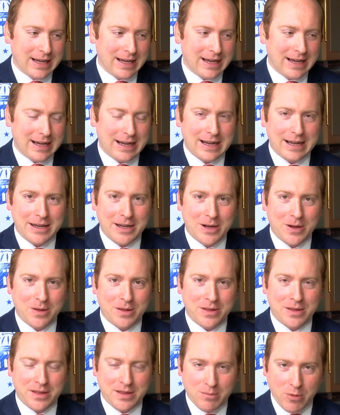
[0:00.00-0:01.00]
Uh, you know,
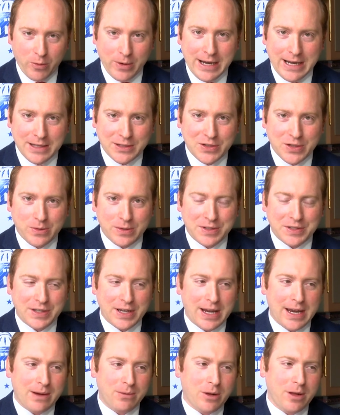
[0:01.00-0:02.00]
the, the Marines who would
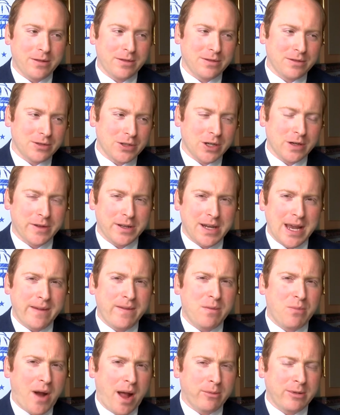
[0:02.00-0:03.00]
say, well, sure, the
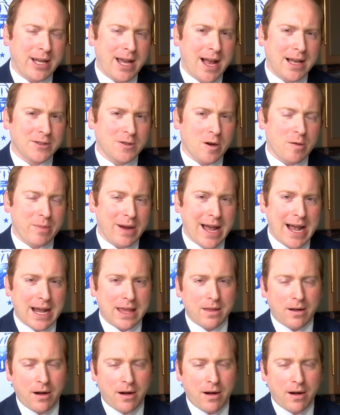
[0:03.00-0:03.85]
Navy probably has our back.